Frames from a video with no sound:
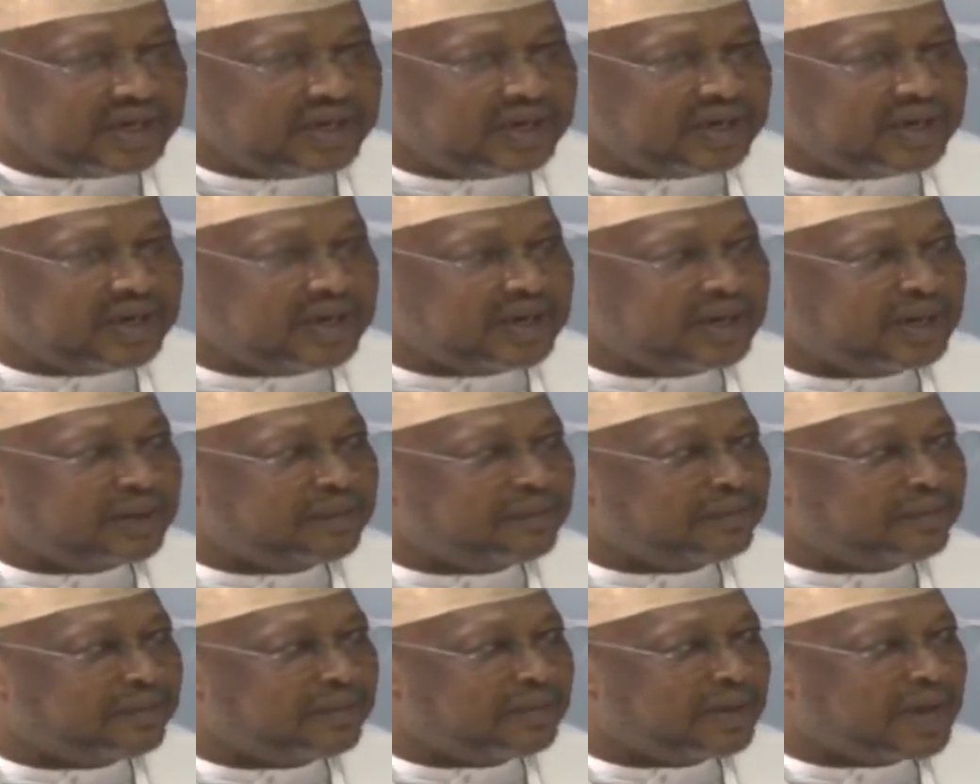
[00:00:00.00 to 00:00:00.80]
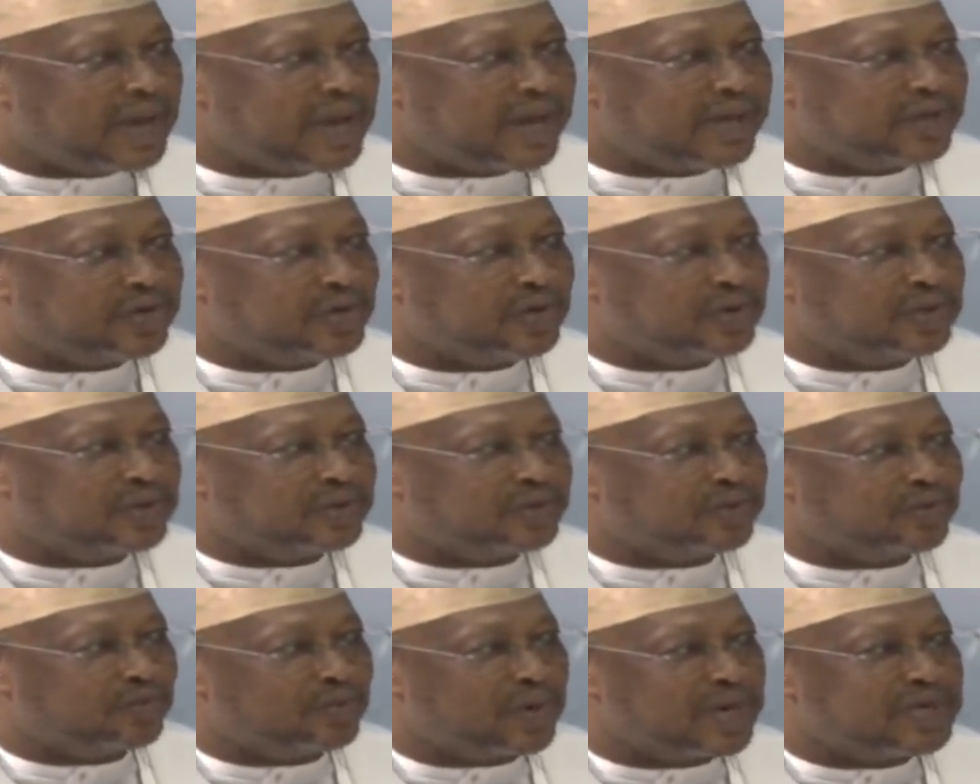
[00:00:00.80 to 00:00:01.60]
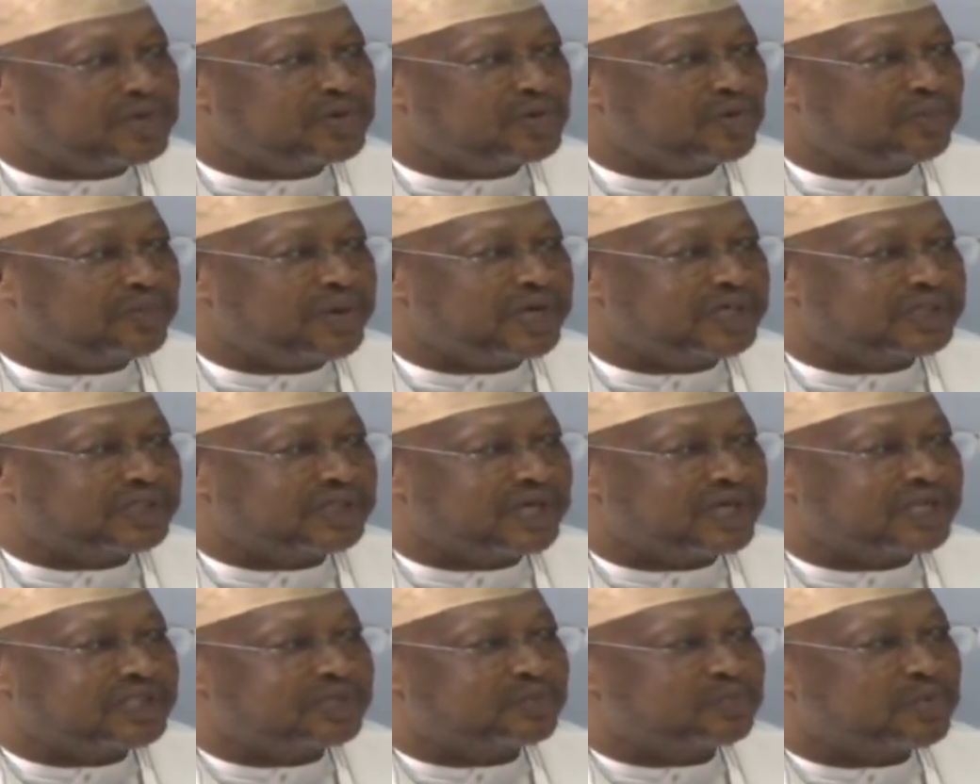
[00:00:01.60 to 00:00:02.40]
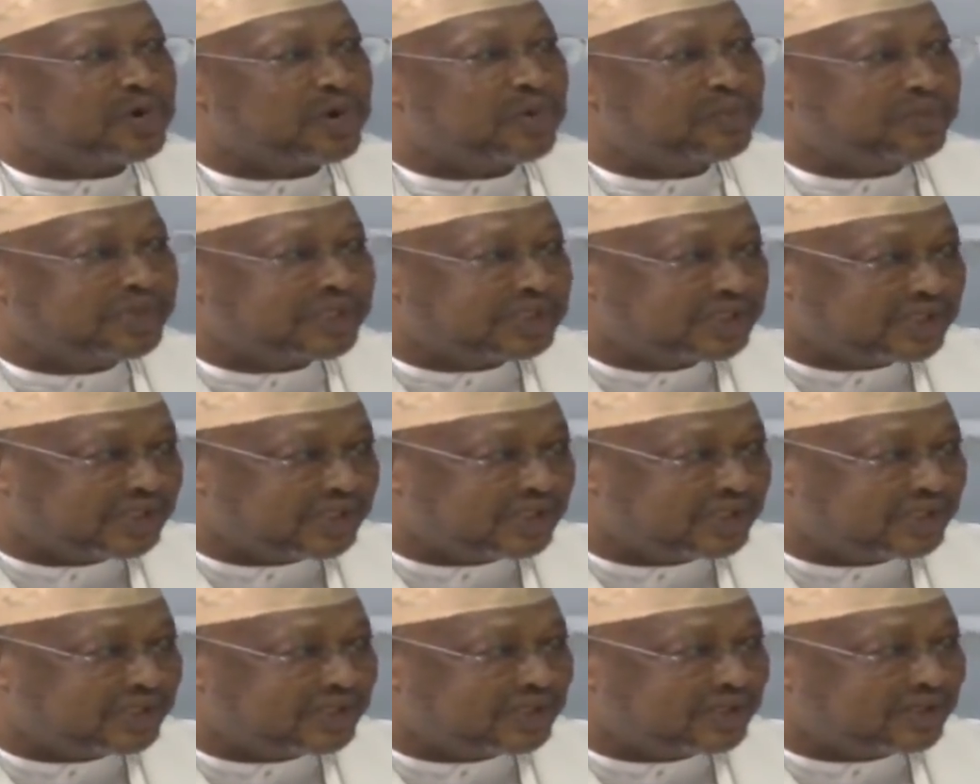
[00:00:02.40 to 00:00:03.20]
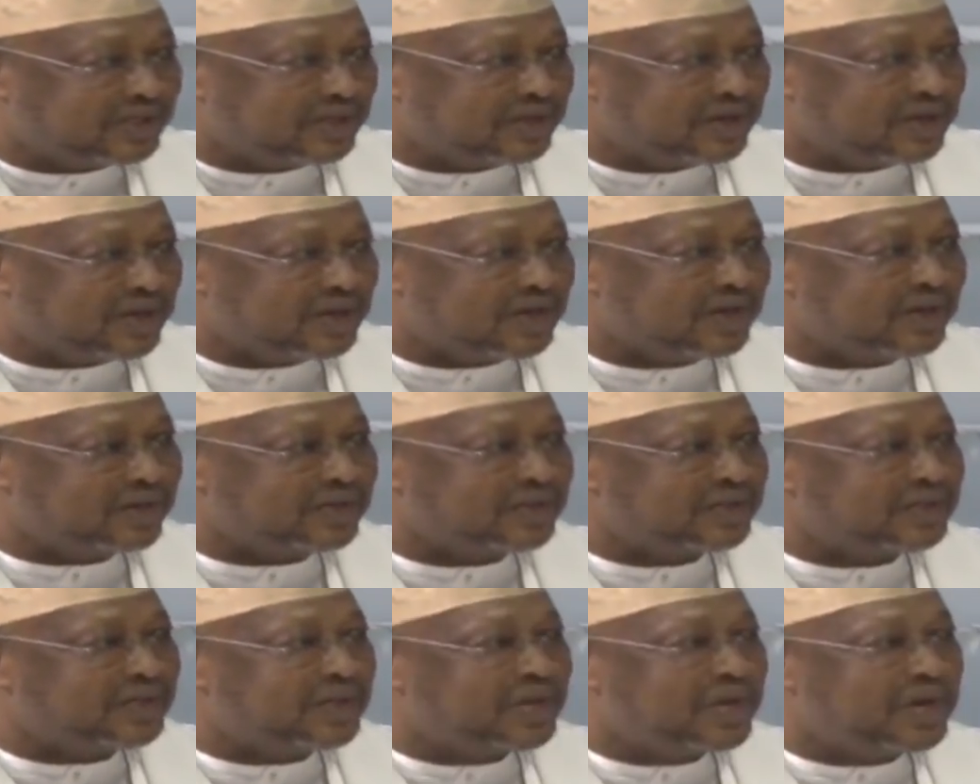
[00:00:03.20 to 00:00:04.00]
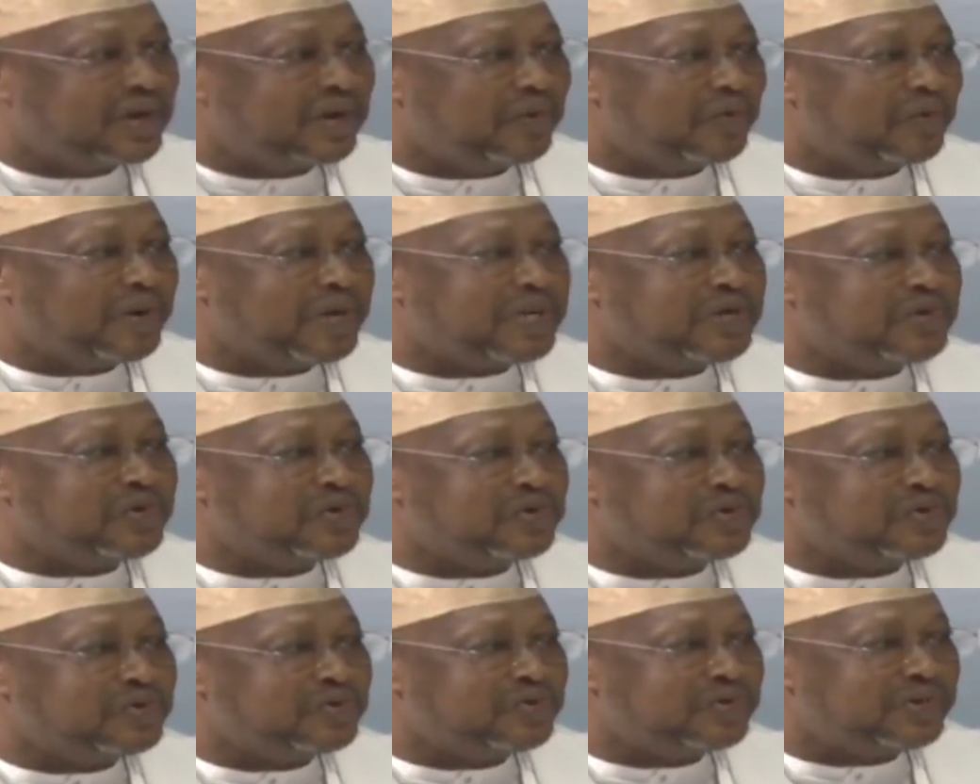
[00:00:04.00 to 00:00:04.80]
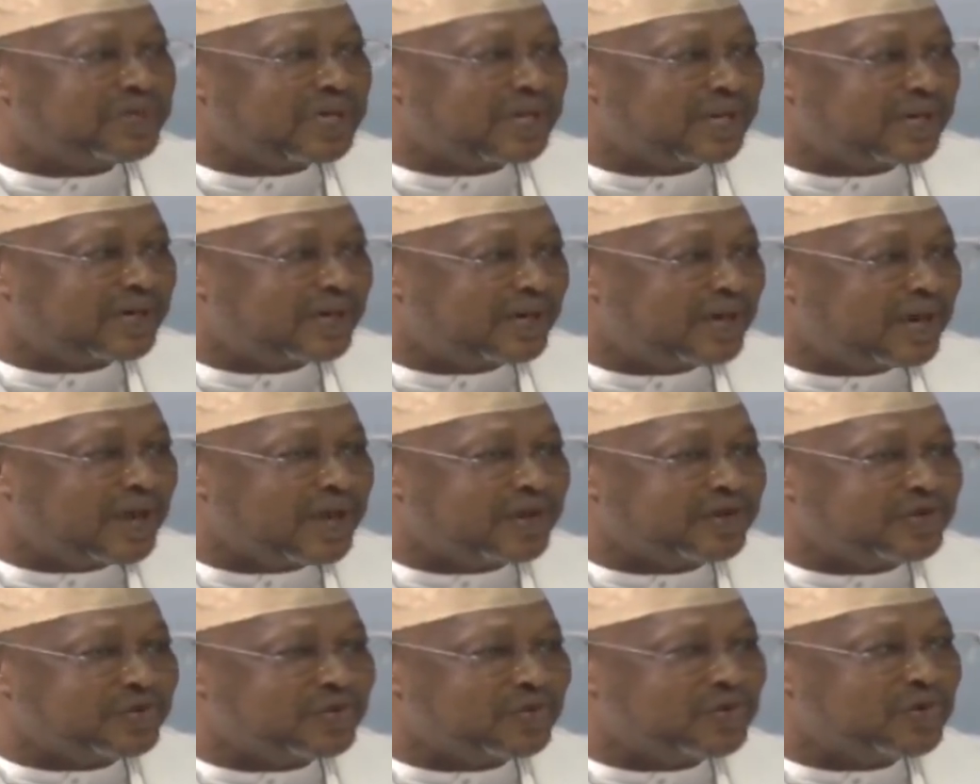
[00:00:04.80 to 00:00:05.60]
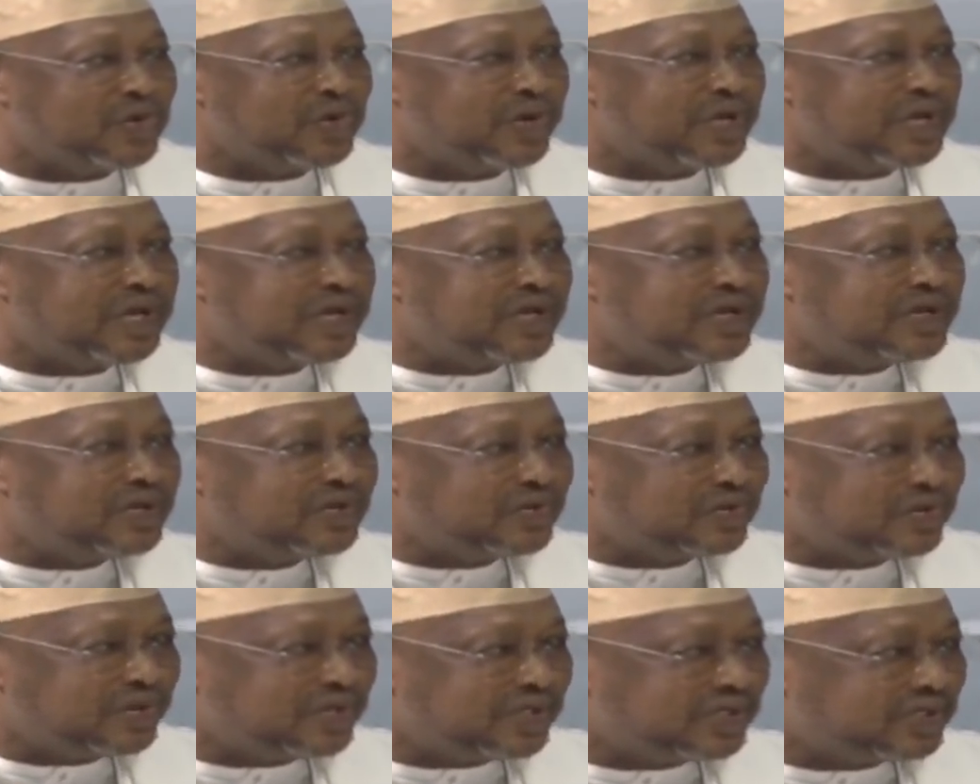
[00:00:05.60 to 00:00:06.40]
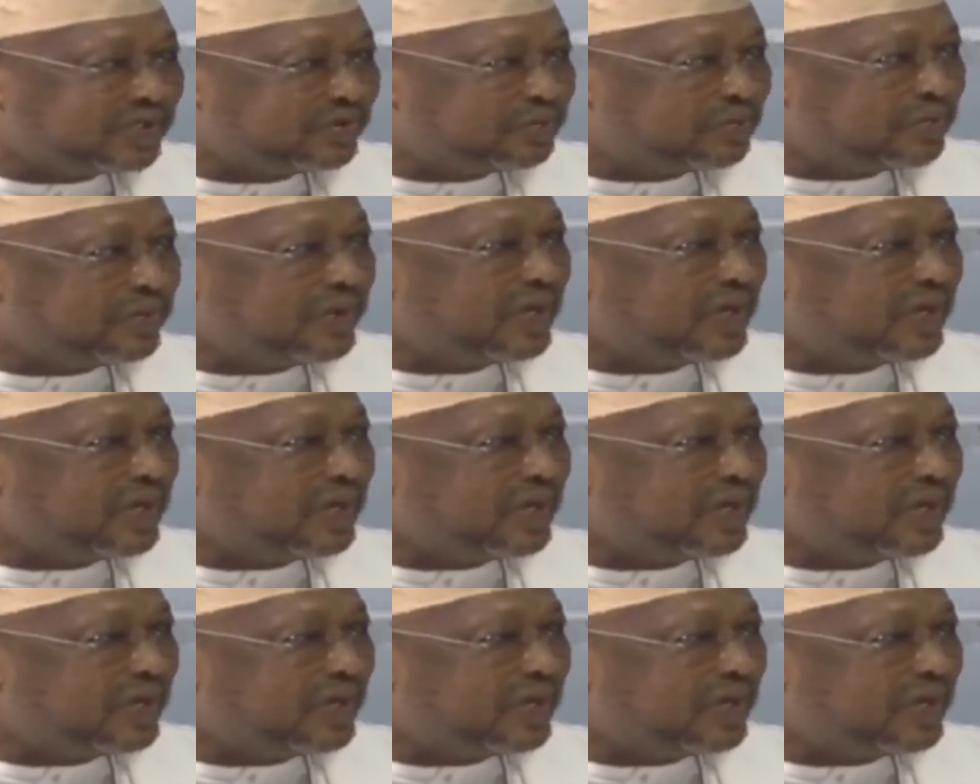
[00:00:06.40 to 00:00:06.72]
I don't want to make such promises, because when you do that and you go into this,